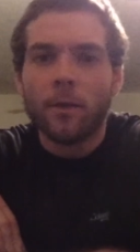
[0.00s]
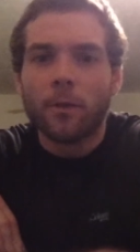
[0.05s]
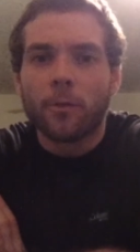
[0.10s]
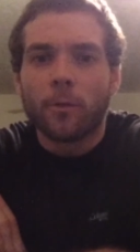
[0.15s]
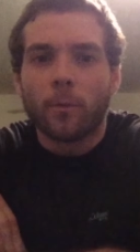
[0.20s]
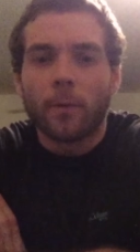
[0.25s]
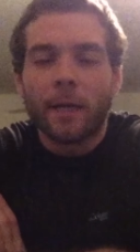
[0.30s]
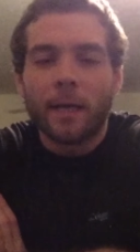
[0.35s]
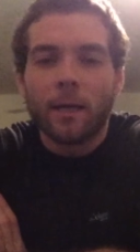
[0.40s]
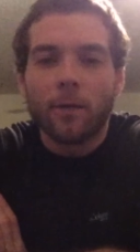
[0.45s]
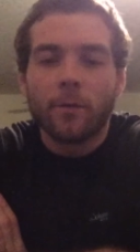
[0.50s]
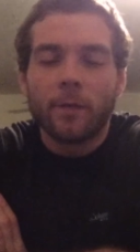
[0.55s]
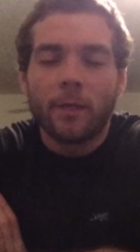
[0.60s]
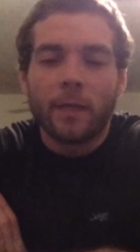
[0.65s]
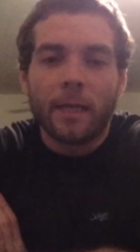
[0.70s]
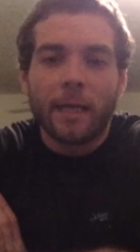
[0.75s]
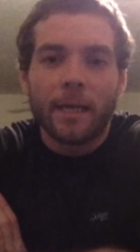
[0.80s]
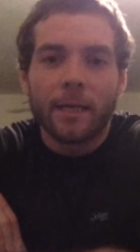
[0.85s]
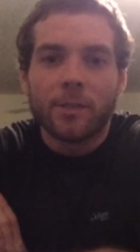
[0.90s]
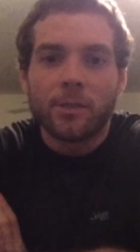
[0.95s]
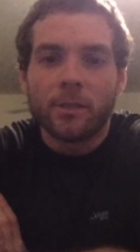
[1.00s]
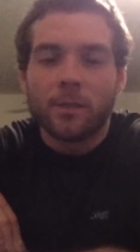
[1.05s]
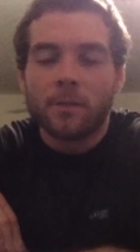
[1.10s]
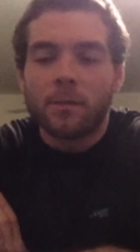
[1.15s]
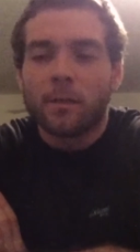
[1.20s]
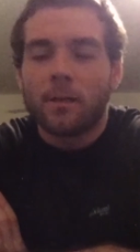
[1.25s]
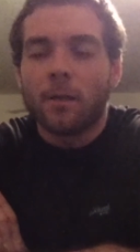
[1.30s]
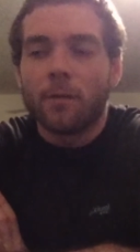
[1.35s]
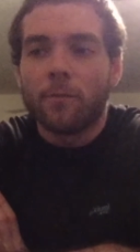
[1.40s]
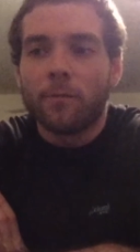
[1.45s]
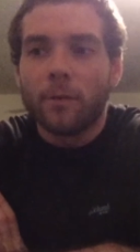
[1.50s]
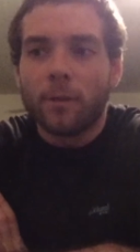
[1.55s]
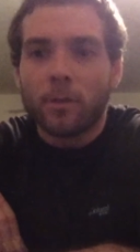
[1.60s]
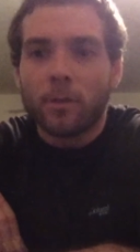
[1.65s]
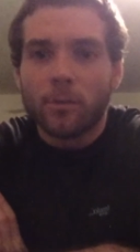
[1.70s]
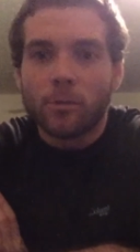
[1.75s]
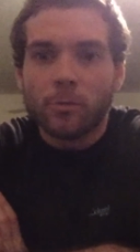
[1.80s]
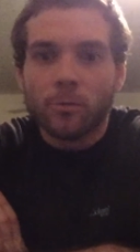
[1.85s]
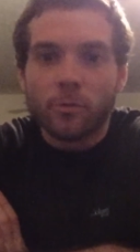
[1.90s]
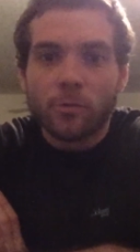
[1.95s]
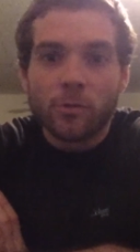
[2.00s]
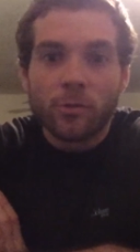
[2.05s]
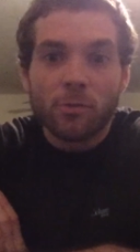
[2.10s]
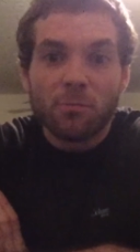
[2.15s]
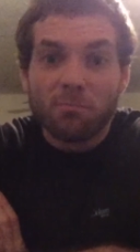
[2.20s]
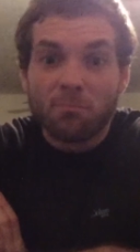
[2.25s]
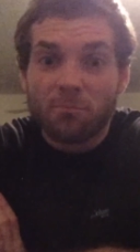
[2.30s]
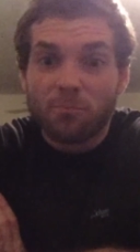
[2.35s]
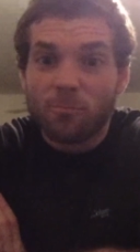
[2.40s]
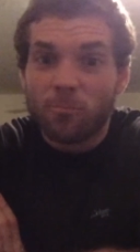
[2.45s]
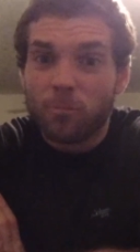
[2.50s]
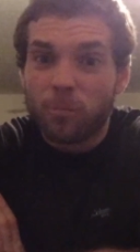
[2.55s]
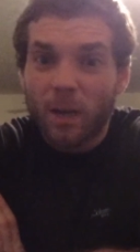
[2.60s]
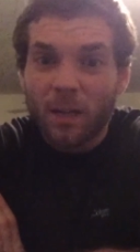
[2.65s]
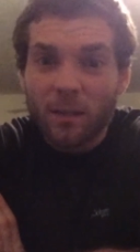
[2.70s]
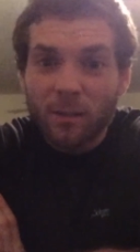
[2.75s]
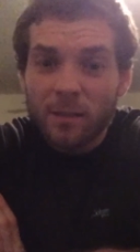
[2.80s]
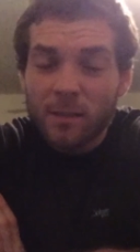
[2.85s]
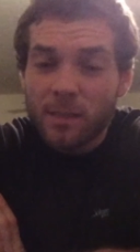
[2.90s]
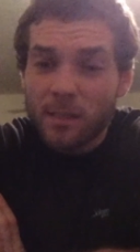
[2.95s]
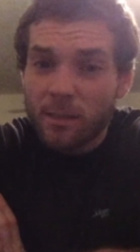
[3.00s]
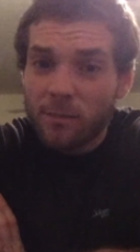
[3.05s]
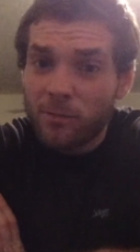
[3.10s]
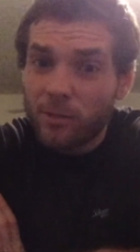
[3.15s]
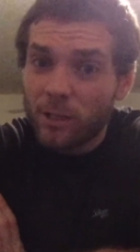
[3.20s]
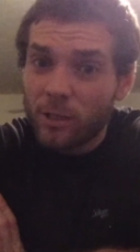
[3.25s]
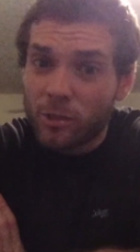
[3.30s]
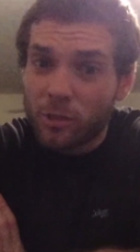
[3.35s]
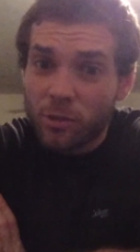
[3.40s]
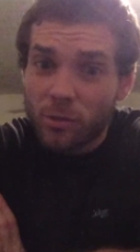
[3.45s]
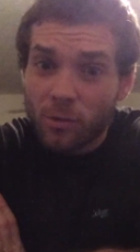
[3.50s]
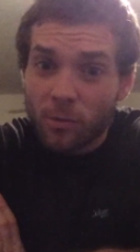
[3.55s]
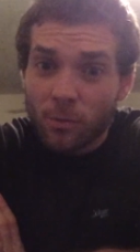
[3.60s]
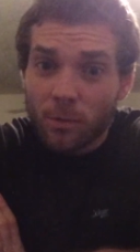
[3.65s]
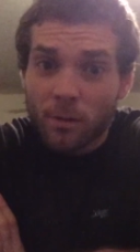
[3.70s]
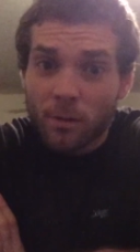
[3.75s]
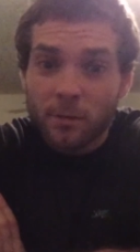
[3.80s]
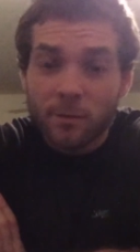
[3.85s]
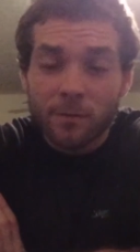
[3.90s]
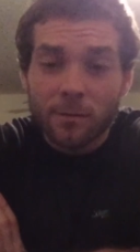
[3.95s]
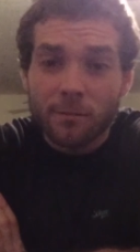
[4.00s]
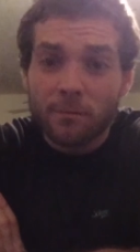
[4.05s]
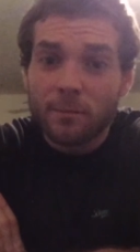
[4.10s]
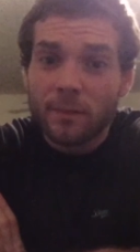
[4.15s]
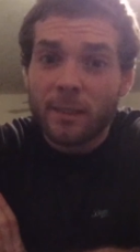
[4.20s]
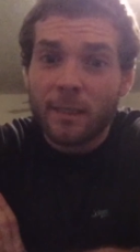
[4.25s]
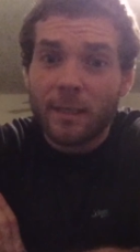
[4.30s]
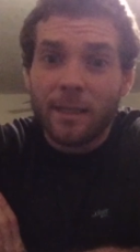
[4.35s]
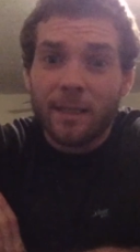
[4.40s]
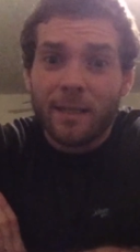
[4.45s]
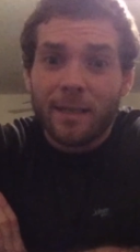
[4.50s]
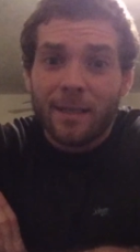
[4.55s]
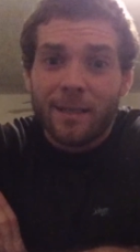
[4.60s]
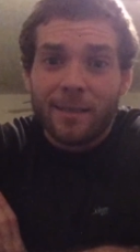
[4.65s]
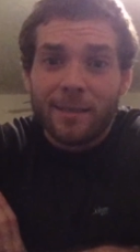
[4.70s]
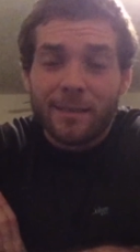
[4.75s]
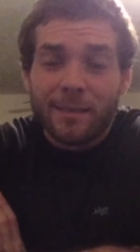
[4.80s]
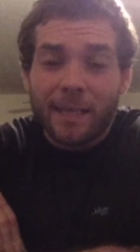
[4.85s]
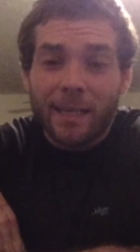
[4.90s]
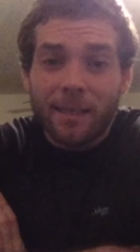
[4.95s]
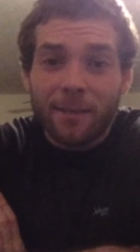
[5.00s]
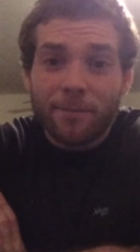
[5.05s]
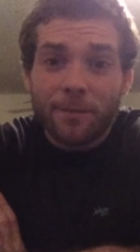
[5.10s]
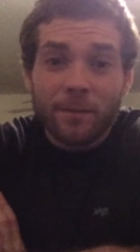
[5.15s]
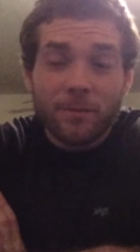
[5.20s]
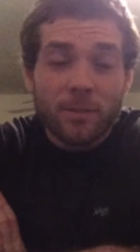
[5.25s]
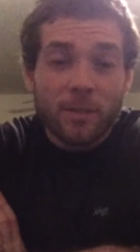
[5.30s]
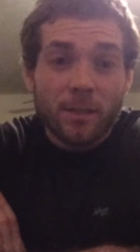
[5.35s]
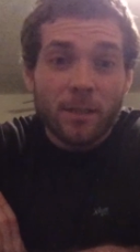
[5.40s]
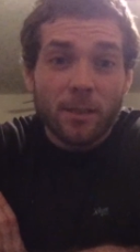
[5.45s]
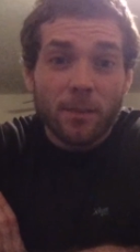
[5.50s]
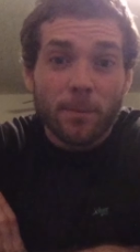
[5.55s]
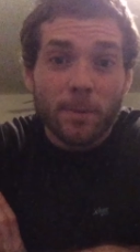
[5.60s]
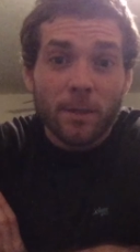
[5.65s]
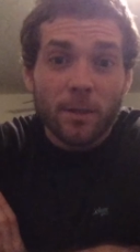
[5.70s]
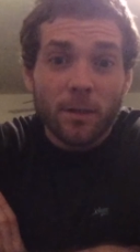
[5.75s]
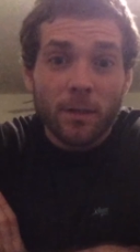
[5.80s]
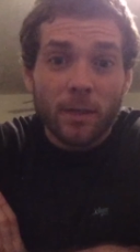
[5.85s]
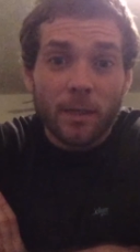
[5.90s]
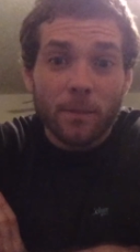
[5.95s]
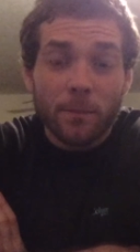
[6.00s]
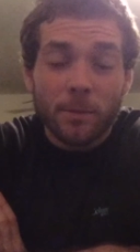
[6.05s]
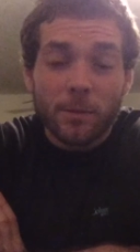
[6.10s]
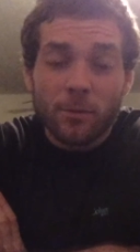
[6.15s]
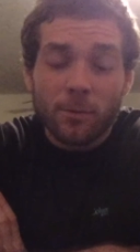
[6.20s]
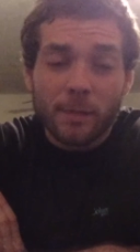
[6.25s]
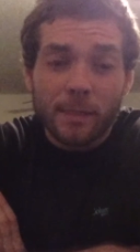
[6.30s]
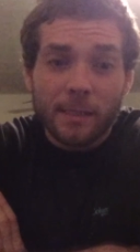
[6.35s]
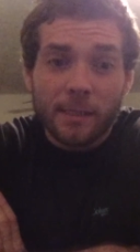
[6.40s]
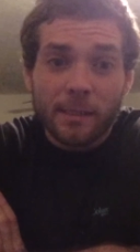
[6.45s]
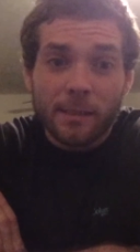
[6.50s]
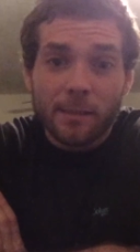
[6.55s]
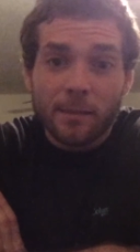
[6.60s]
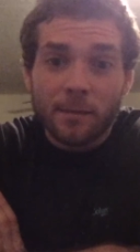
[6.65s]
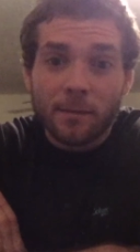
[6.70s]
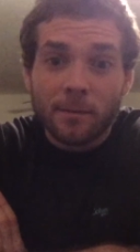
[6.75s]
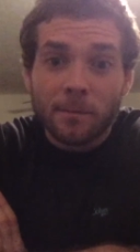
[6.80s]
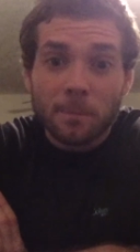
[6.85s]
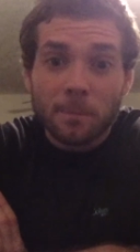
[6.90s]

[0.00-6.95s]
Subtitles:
Throughout the actions of those relatively short 10 to 15 year period between